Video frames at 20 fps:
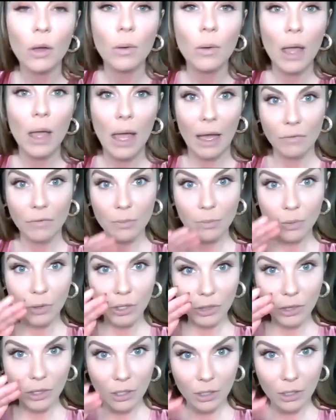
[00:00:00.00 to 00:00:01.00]
have them
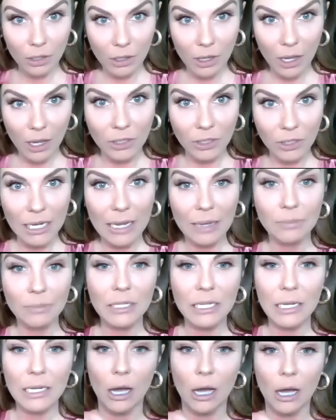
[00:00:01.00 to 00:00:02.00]
put the
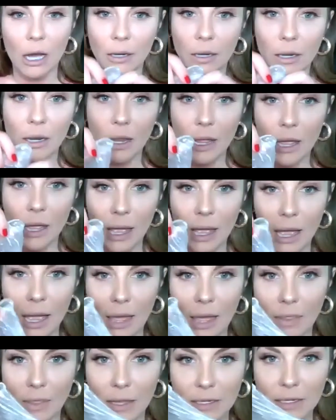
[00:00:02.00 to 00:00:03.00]
L2MD on,
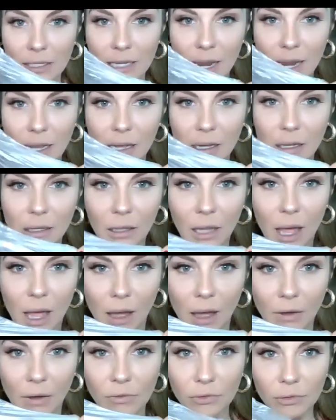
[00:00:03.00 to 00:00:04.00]
and then take a
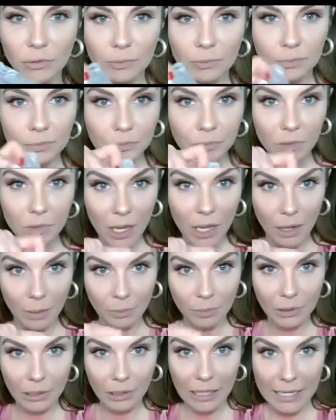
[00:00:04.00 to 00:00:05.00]
glove and
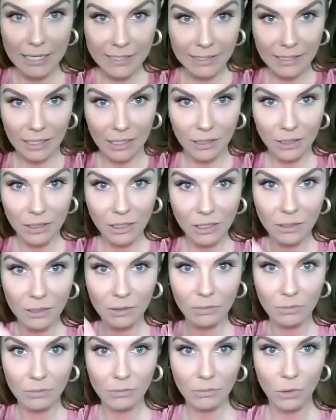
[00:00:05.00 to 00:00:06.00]
place it
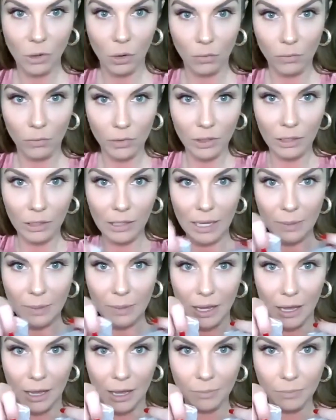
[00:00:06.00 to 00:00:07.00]
over the
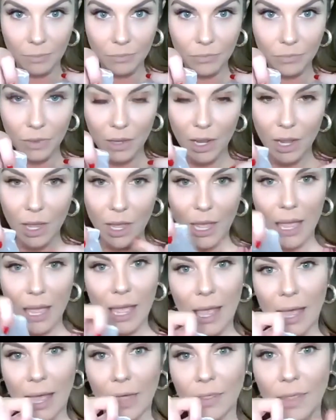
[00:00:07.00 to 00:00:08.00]
labia,
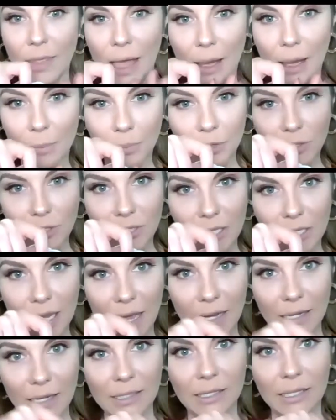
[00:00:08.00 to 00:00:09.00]
and that
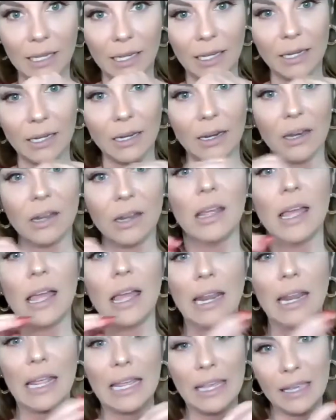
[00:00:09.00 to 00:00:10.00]
protects it
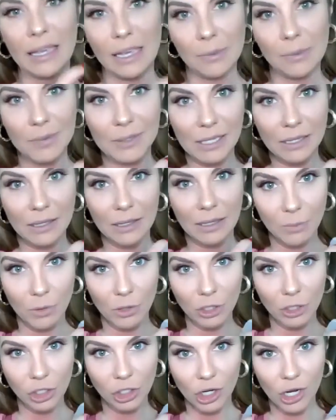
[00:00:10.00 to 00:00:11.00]
and it keeps the
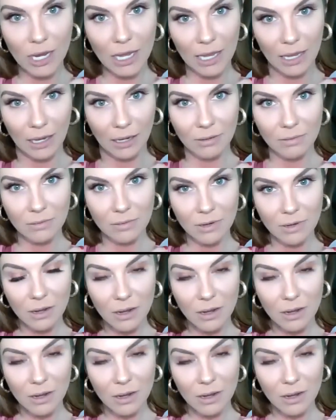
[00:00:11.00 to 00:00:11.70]
moisture in,